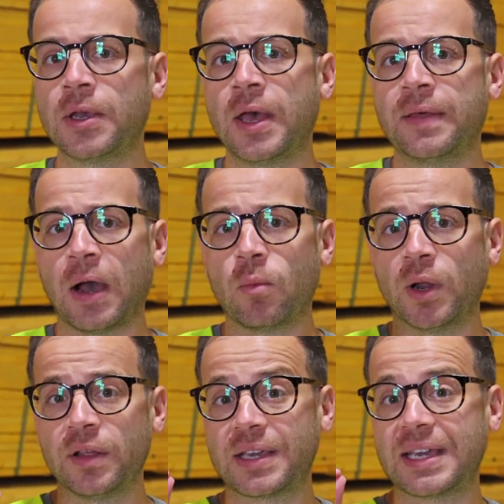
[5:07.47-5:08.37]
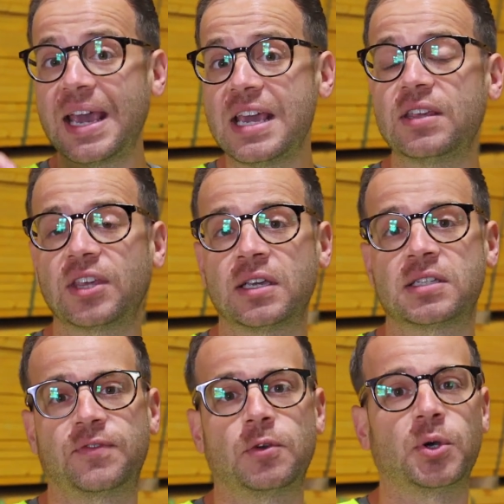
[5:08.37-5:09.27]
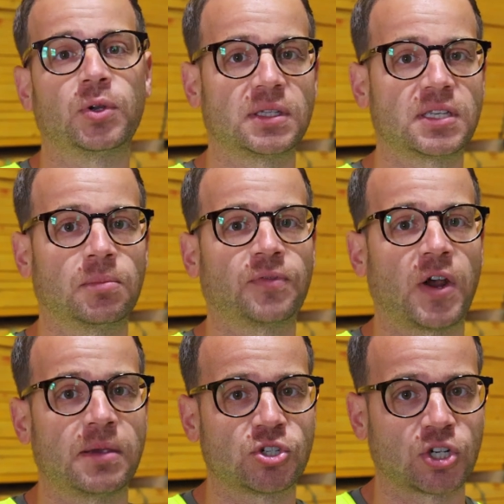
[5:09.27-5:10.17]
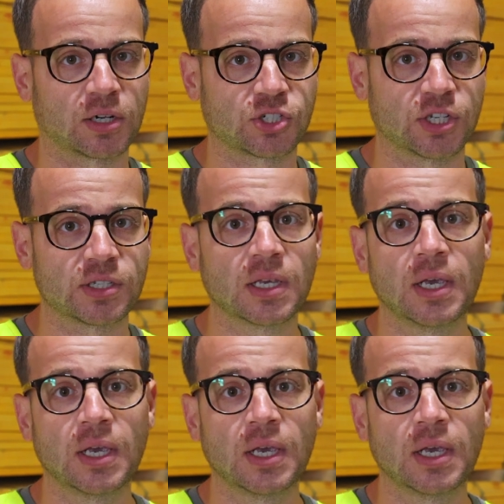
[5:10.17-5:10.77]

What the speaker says: Now, one of the key things if you're building timber frame structures